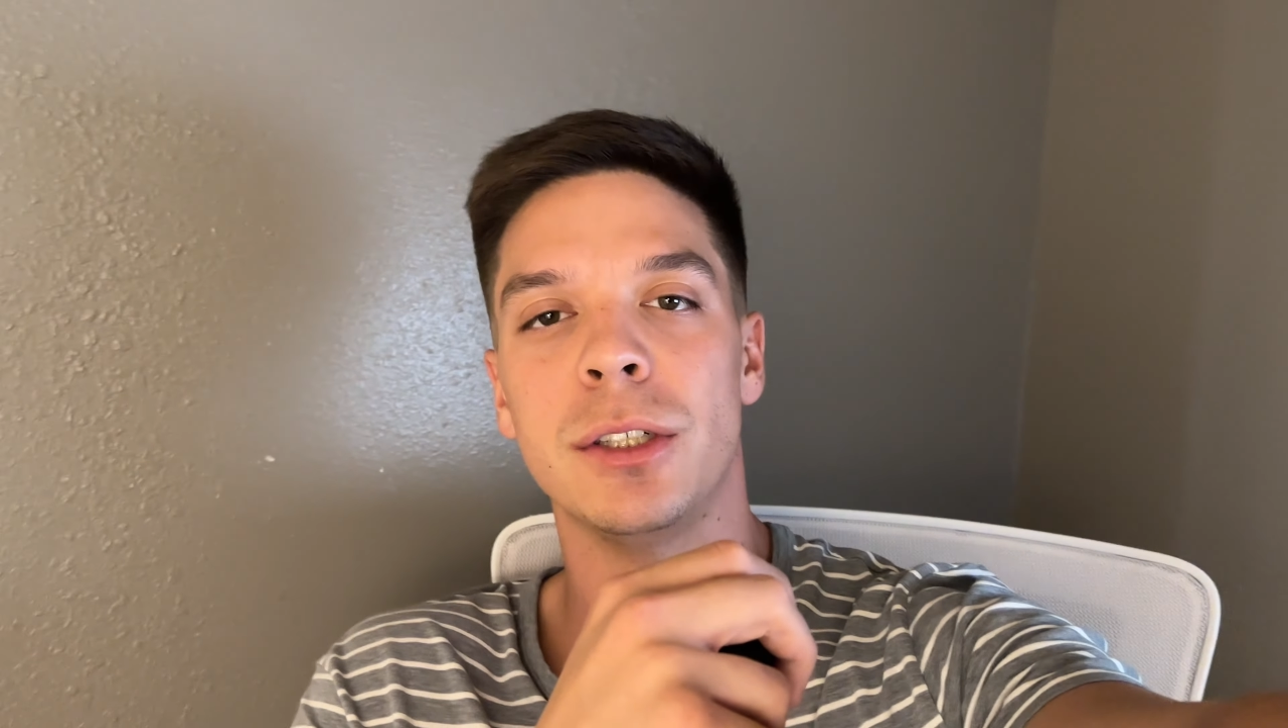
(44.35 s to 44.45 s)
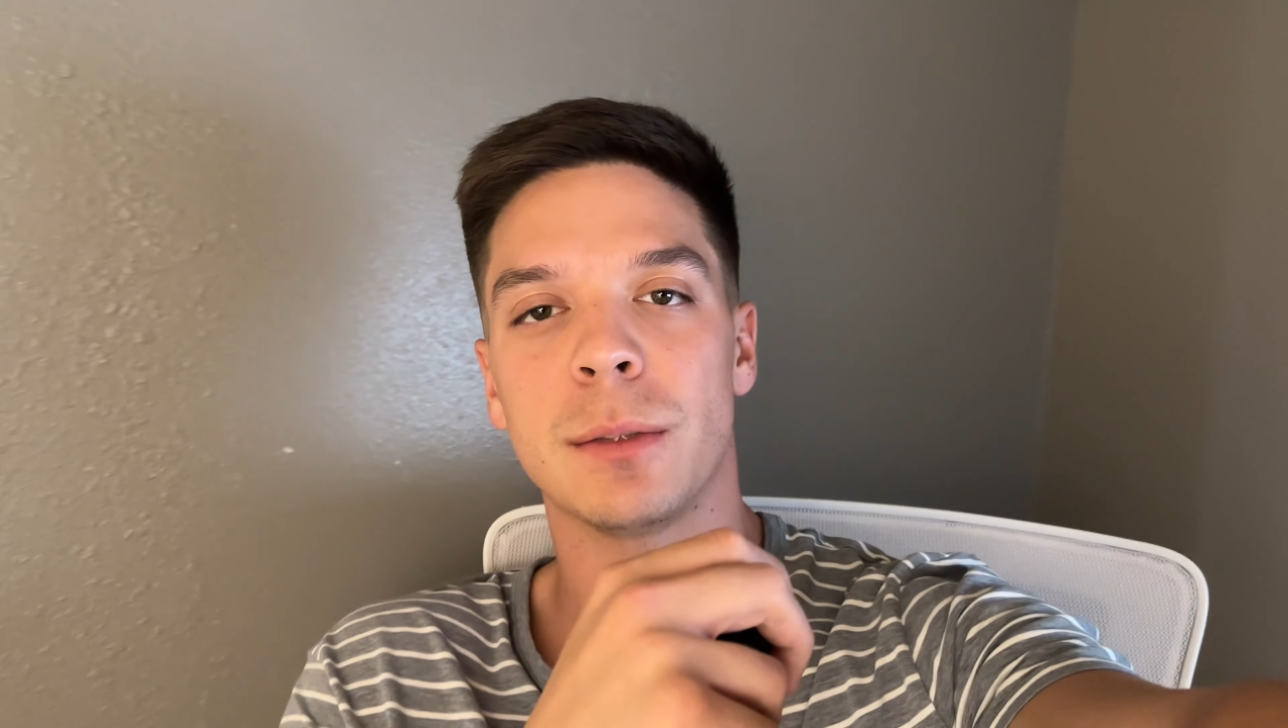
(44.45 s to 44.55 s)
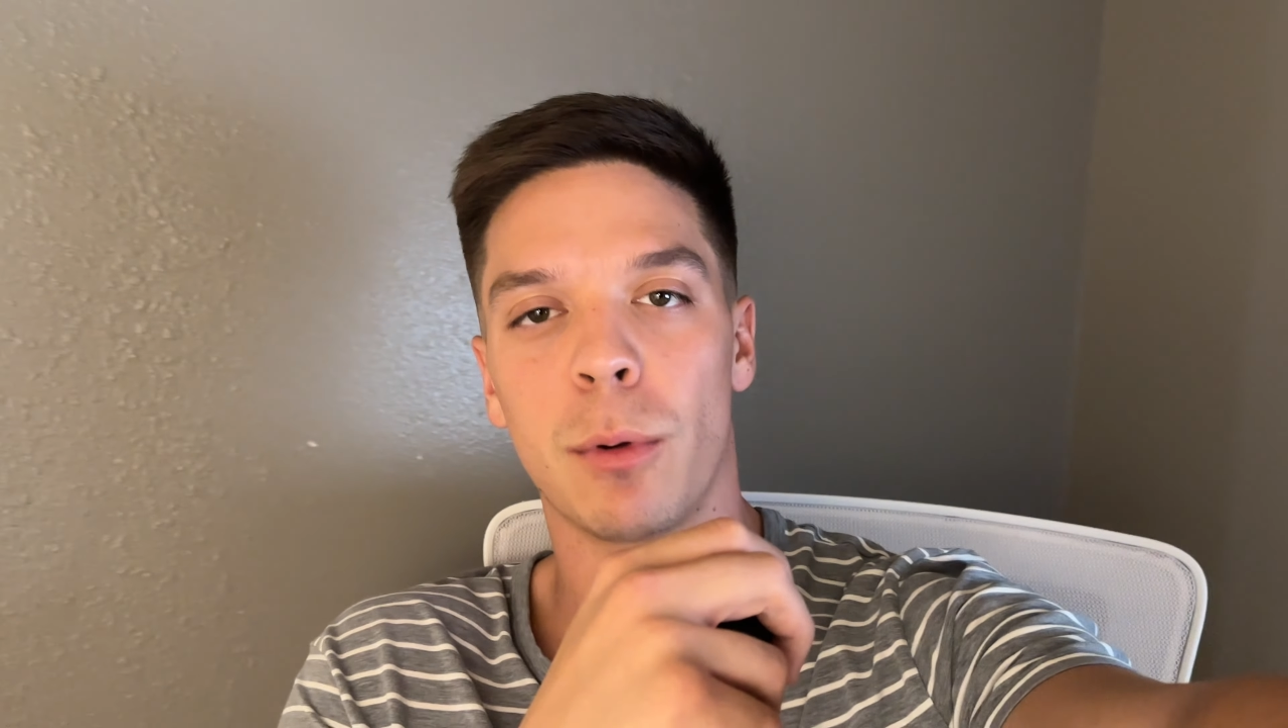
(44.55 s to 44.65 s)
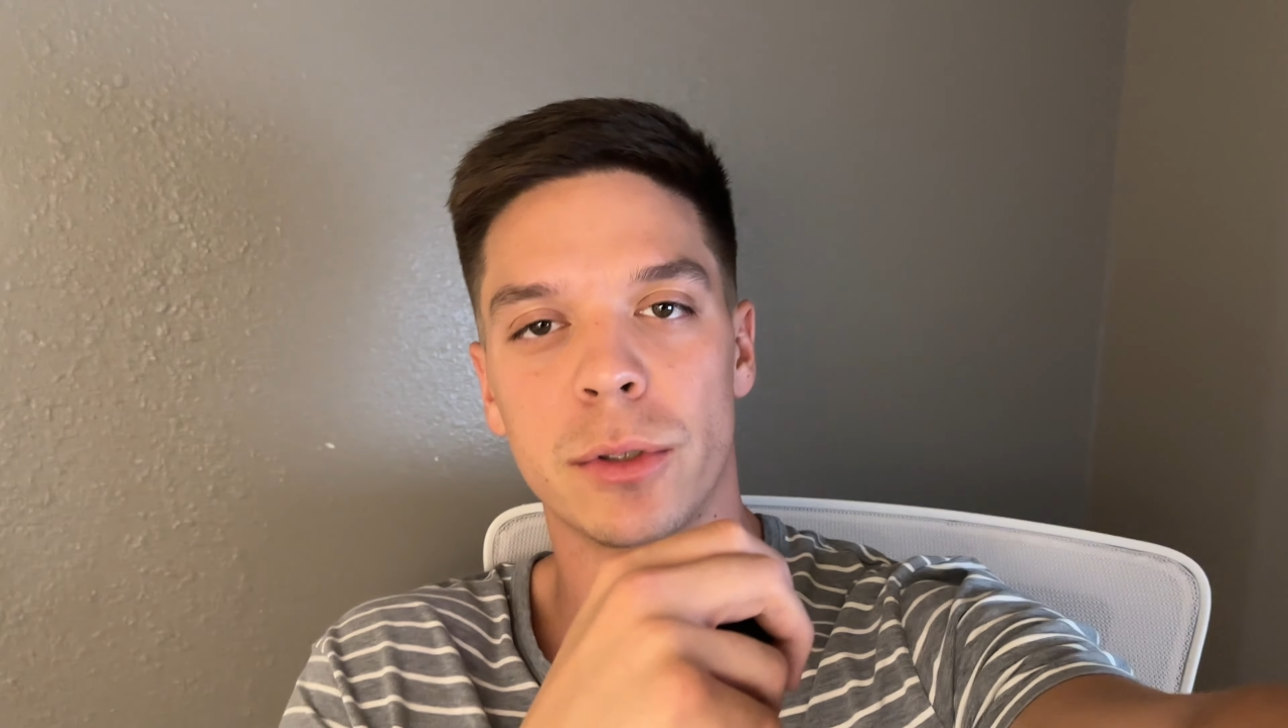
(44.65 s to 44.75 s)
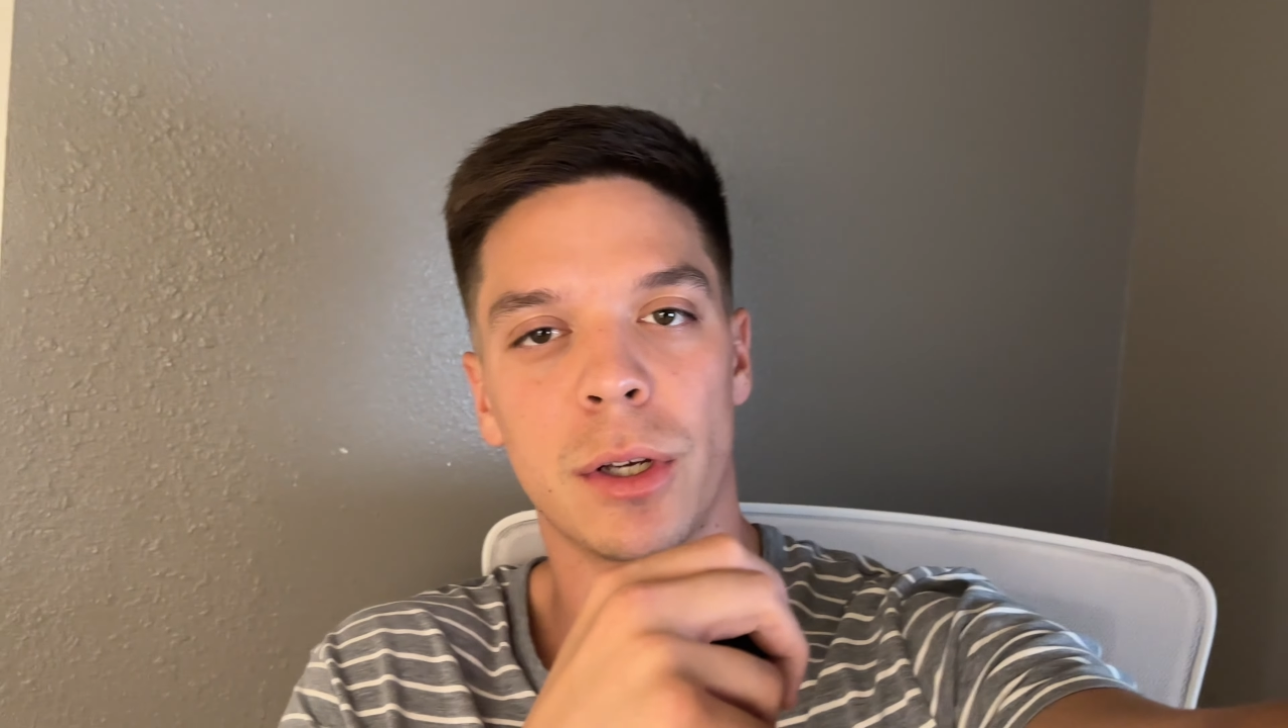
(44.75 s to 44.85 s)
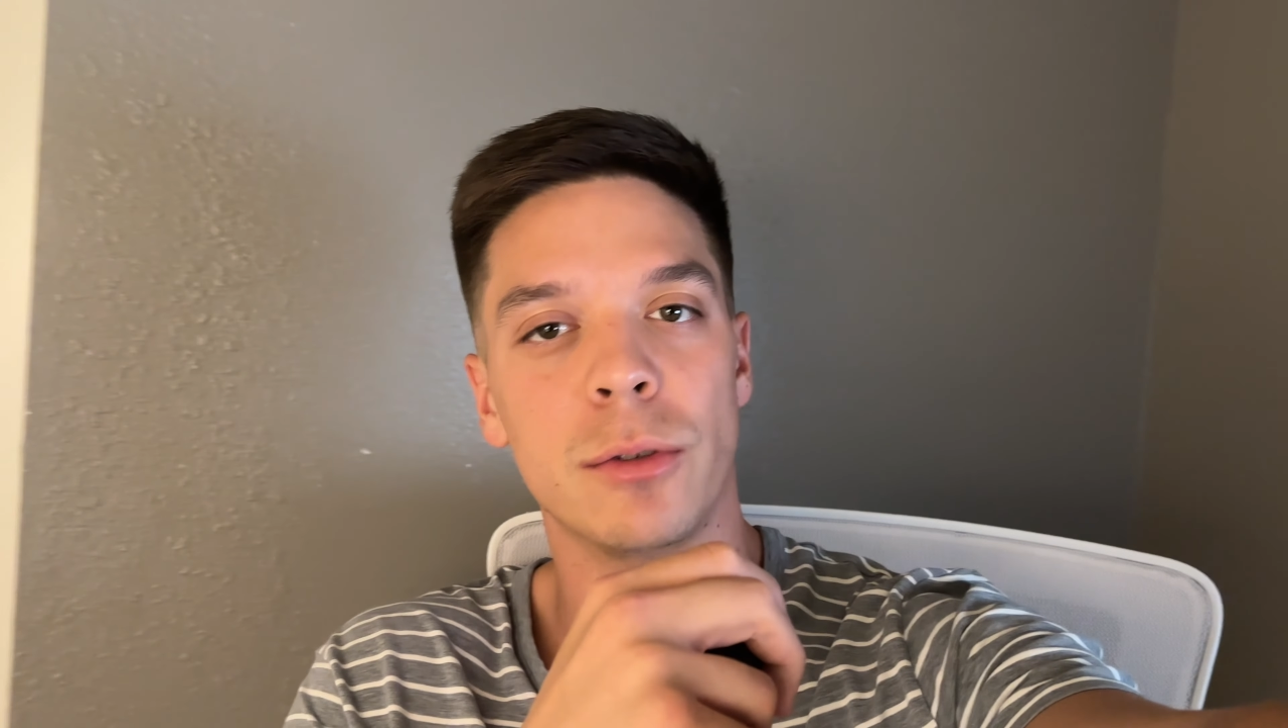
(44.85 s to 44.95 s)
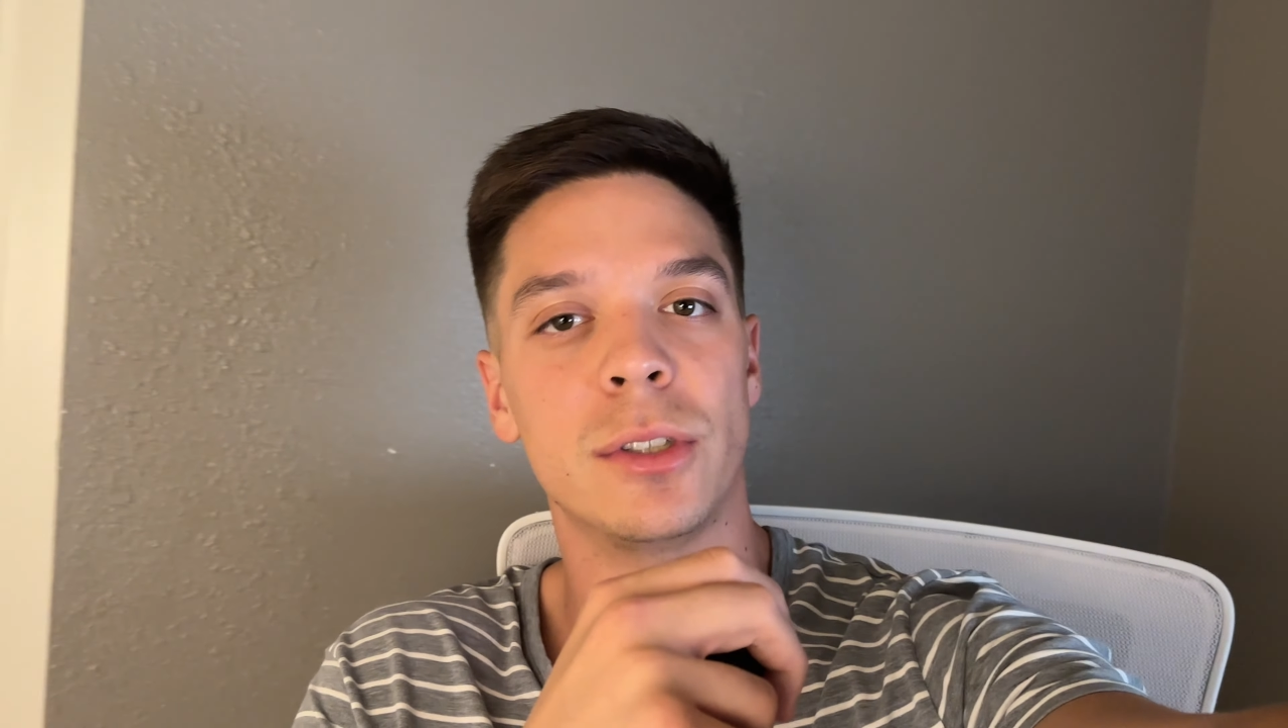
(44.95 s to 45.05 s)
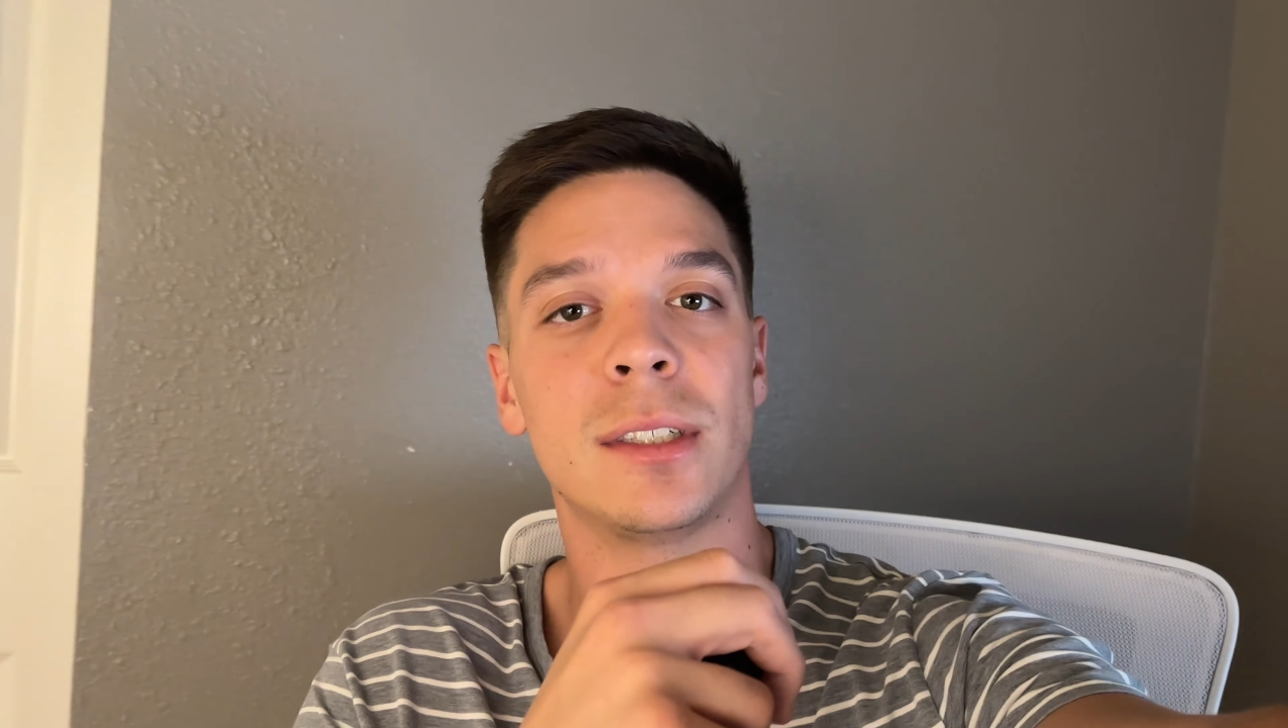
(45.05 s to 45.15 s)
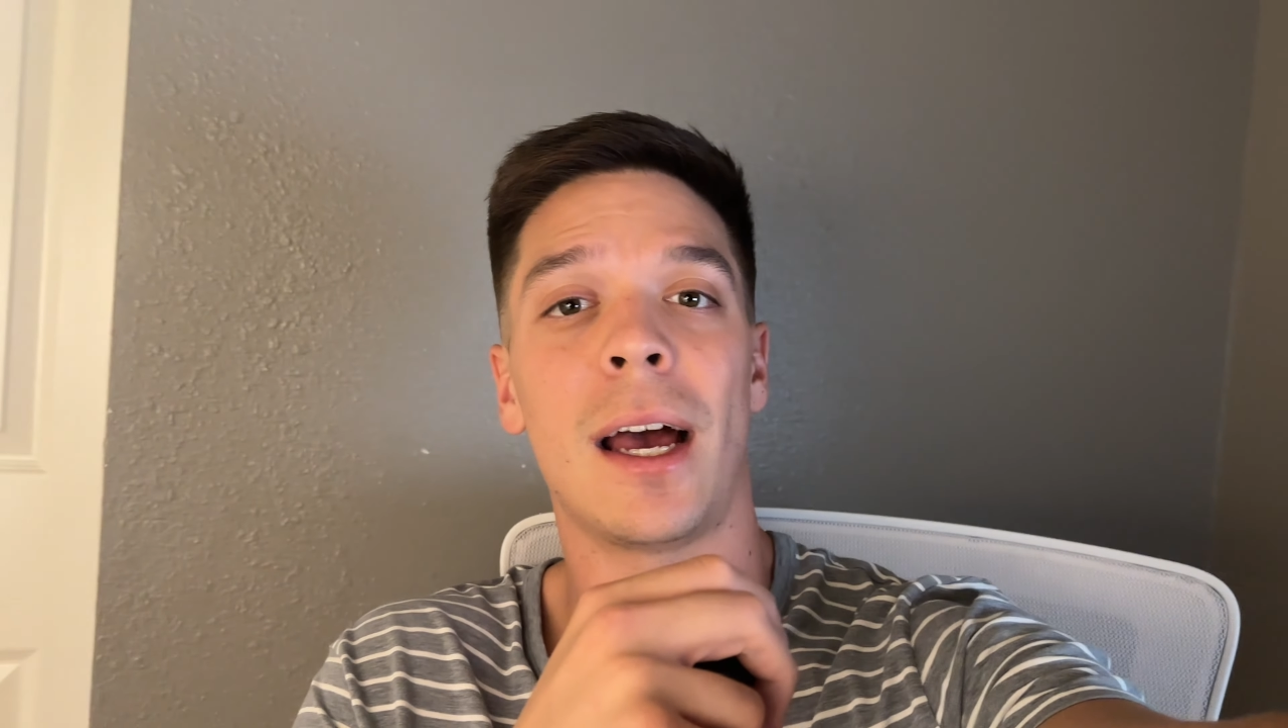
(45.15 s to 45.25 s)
sports coaches